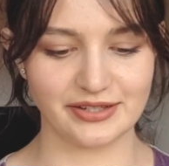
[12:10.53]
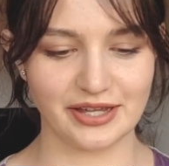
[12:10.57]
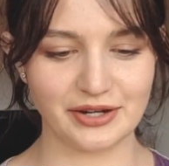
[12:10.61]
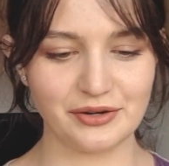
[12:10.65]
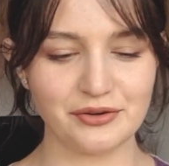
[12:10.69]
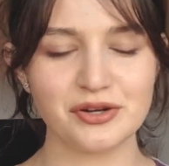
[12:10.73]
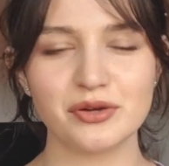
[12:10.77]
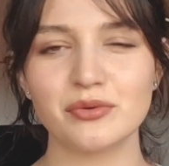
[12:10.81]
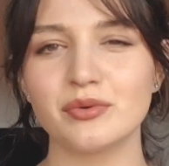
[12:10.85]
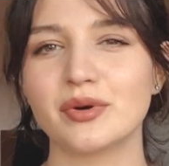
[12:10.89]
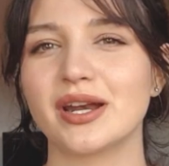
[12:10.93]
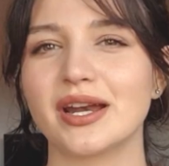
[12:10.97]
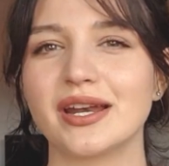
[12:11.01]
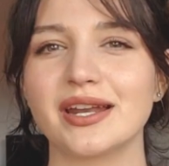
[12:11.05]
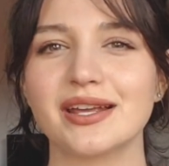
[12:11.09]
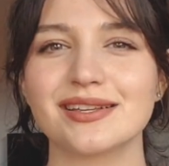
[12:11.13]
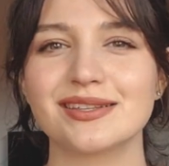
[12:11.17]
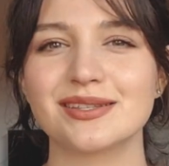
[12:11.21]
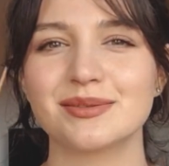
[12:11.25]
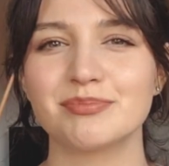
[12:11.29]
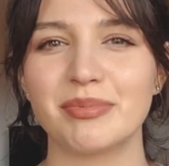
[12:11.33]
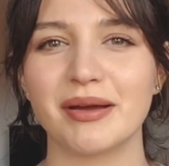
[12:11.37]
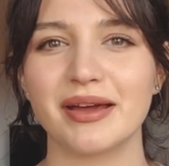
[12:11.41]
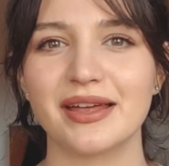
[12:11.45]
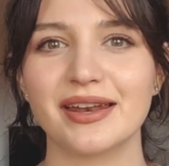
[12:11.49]
I don't know what it
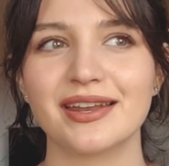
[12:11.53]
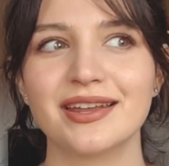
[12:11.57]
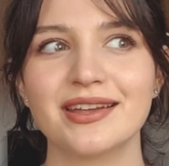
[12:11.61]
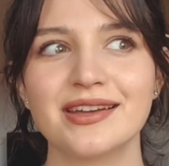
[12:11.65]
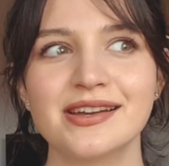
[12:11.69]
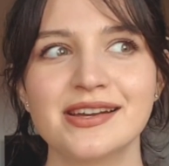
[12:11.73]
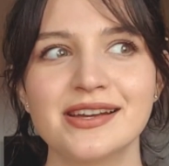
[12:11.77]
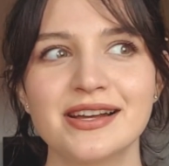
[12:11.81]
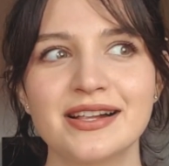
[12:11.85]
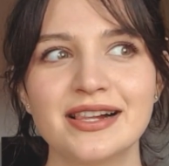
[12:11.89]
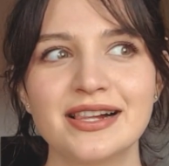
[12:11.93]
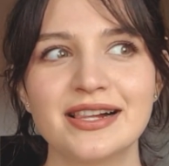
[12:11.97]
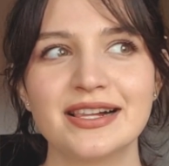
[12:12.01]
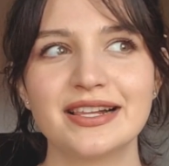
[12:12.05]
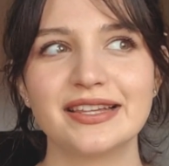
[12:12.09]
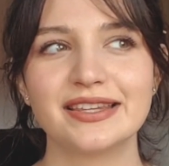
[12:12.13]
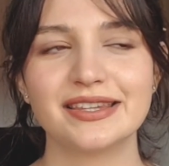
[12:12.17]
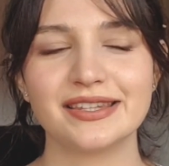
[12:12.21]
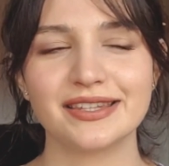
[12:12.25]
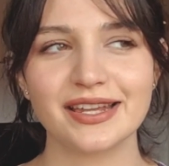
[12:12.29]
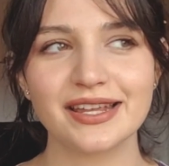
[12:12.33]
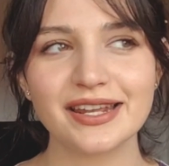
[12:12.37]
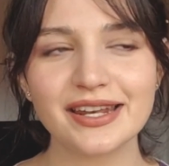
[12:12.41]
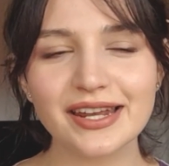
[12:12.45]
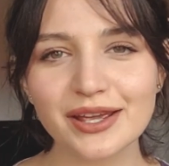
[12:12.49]
is, but
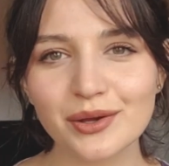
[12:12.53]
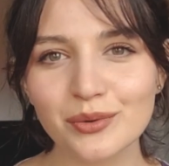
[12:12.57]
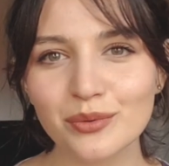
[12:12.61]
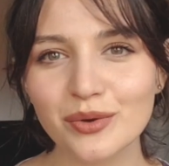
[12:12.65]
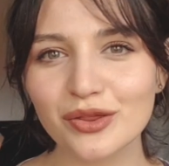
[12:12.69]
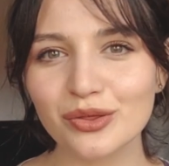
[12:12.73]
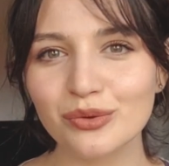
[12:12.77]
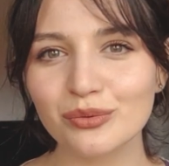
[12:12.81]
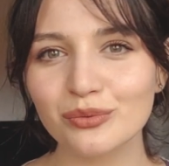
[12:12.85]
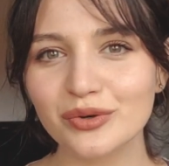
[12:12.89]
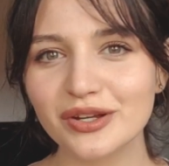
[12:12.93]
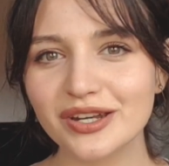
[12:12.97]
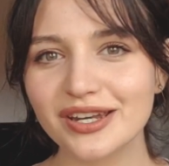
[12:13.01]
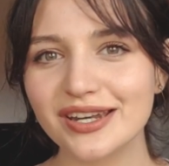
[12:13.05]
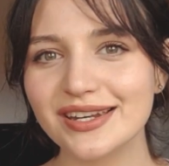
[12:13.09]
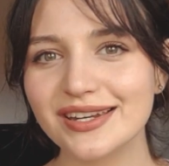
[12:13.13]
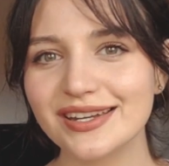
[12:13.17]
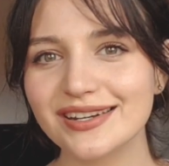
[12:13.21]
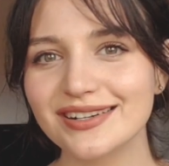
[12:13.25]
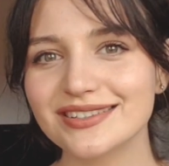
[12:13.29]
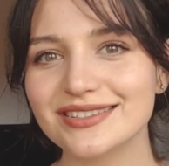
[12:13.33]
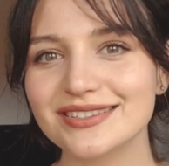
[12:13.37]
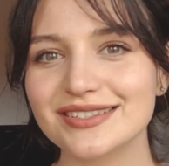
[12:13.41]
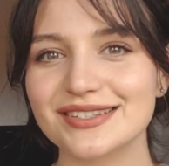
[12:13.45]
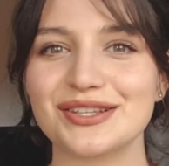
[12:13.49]
knitting with wooden
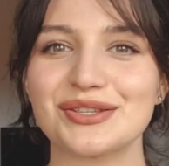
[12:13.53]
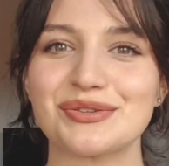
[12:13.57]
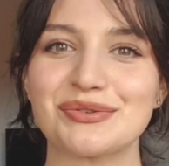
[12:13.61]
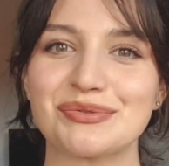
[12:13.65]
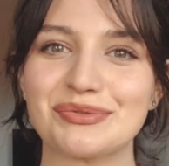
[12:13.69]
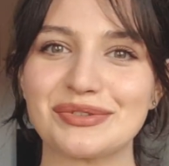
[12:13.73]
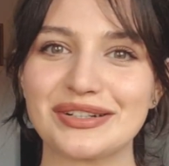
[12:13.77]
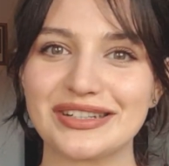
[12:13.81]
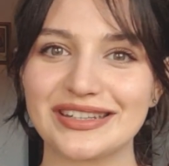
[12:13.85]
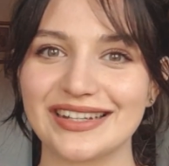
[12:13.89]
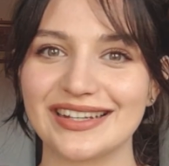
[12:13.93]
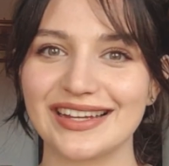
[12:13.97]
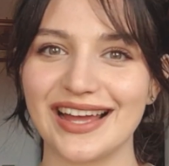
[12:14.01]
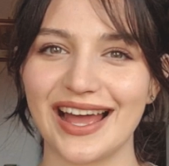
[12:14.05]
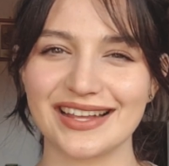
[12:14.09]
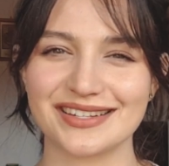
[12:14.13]
needles is really